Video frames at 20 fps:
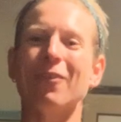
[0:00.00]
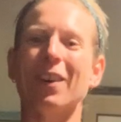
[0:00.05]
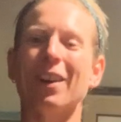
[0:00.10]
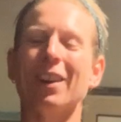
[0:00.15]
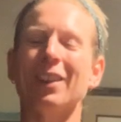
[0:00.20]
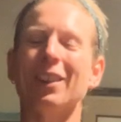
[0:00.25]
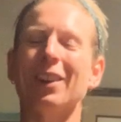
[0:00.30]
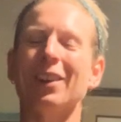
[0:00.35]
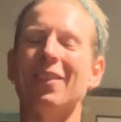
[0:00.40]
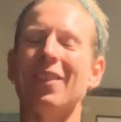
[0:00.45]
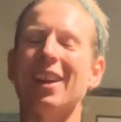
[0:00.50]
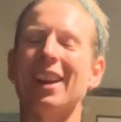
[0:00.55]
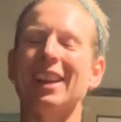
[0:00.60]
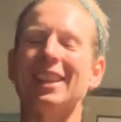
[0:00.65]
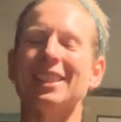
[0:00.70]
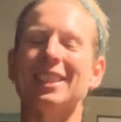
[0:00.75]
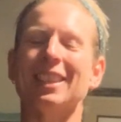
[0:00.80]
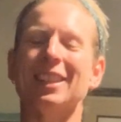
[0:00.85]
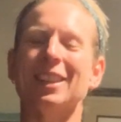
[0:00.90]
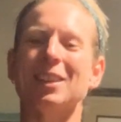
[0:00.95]
farther away, it
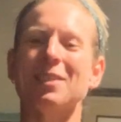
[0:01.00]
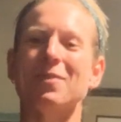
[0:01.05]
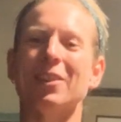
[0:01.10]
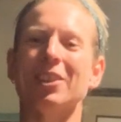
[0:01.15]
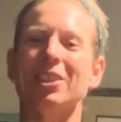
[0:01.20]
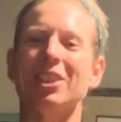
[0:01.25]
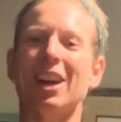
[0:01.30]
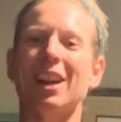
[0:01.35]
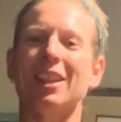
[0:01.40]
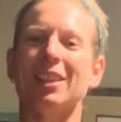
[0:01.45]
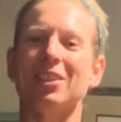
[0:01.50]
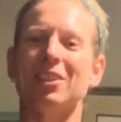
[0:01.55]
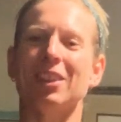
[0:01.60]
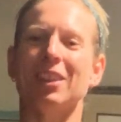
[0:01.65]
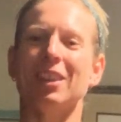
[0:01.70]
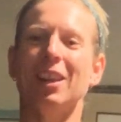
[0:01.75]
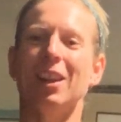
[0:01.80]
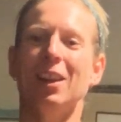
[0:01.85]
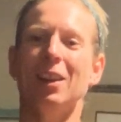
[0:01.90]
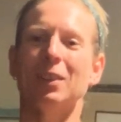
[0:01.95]
gets a little more challenging.
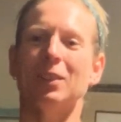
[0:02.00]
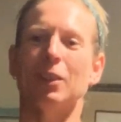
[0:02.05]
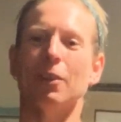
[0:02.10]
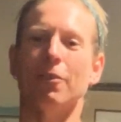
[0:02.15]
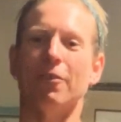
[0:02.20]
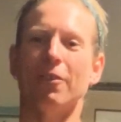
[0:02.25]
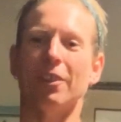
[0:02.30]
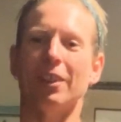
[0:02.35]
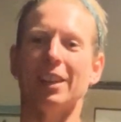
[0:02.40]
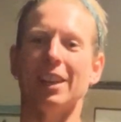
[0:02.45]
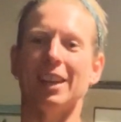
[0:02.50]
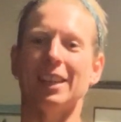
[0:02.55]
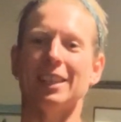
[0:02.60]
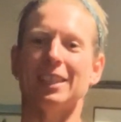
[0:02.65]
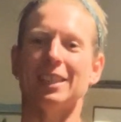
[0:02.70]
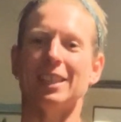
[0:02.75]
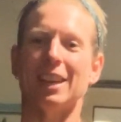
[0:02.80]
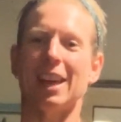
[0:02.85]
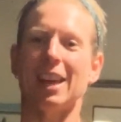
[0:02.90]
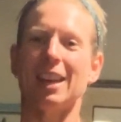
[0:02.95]
So fully
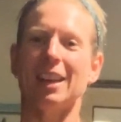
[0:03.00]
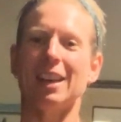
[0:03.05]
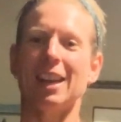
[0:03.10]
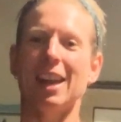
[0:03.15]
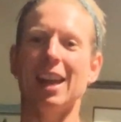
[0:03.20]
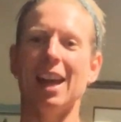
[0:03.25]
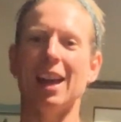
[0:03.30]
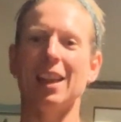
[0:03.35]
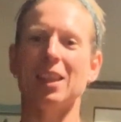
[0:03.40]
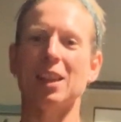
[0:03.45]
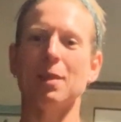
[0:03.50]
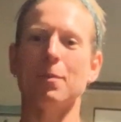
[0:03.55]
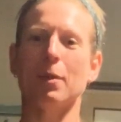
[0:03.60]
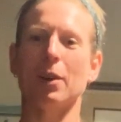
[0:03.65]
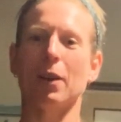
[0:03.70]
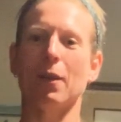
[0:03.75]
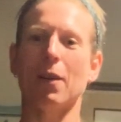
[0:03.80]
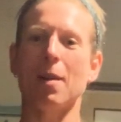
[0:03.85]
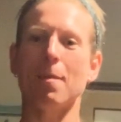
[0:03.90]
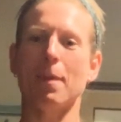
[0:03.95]
extend and then bring
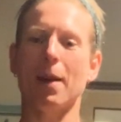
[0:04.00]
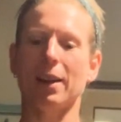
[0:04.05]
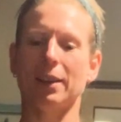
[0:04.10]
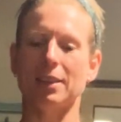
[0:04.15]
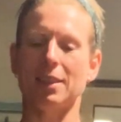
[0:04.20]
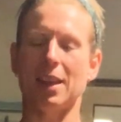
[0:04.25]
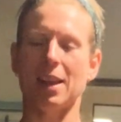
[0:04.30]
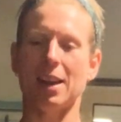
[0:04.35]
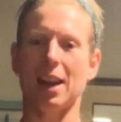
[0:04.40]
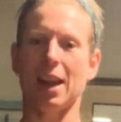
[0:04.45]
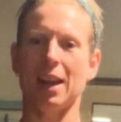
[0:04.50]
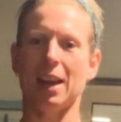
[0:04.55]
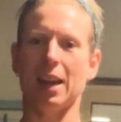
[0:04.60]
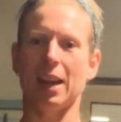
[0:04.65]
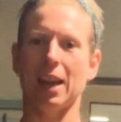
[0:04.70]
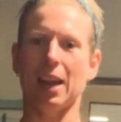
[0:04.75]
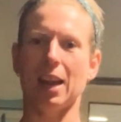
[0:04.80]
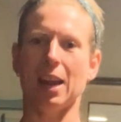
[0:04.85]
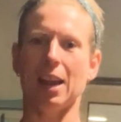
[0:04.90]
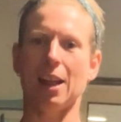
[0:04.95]
it right back to that
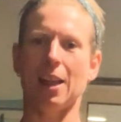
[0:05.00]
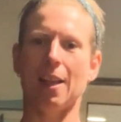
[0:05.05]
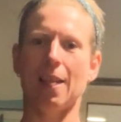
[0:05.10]
90.